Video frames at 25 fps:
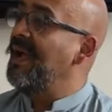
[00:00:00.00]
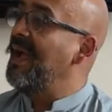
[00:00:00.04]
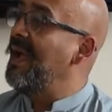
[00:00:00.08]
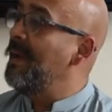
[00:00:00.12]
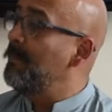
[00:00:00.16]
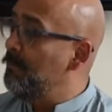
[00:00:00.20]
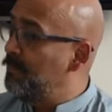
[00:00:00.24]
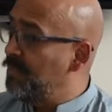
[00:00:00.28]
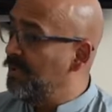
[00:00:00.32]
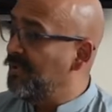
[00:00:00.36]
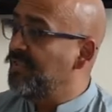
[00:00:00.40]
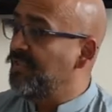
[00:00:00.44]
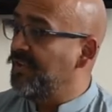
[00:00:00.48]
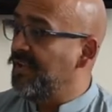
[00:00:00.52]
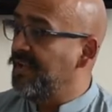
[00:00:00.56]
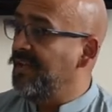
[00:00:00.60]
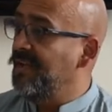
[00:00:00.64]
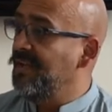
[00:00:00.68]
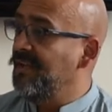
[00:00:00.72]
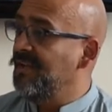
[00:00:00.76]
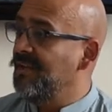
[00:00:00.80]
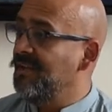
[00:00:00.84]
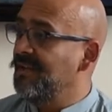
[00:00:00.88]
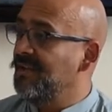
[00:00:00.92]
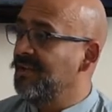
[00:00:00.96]

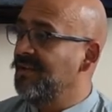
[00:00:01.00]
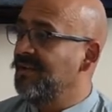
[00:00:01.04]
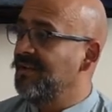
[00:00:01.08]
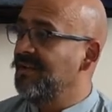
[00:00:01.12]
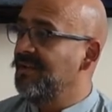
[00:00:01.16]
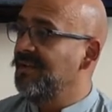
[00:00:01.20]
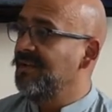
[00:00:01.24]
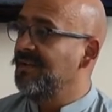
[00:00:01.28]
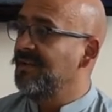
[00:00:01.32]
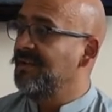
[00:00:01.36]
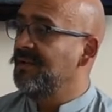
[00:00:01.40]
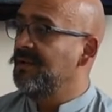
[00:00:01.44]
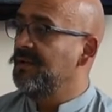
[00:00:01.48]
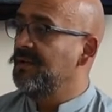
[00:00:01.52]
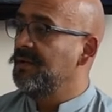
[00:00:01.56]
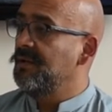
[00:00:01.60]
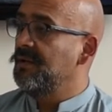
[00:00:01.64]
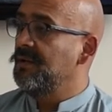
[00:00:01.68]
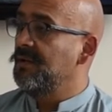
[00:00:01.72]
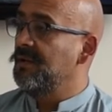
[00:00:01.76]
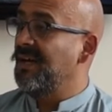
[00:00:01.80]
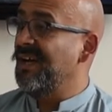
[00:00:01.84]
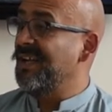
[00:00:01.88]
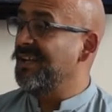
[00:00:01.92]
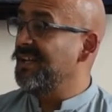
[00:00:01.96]
empathy,
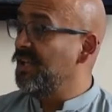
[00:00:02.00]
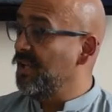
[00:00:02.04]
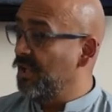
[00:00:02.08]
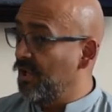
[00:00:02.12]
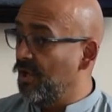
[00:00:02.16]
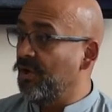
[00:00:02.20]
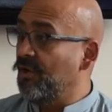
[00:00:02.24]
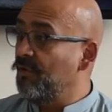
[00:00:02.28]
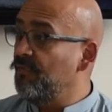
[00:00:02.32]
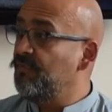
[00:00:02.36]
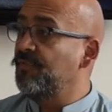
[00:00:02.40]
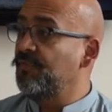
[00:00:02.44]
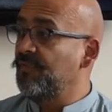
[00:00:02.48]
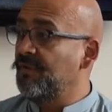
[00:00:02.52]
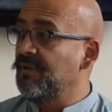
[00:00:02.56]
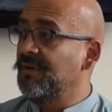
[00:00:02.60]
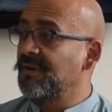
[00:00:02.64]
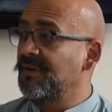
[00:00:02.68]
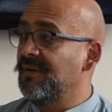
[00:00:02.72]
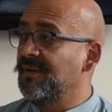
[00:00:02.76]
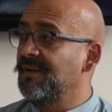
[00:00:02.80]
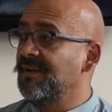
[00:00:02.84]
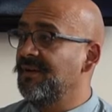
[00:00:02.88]
and love,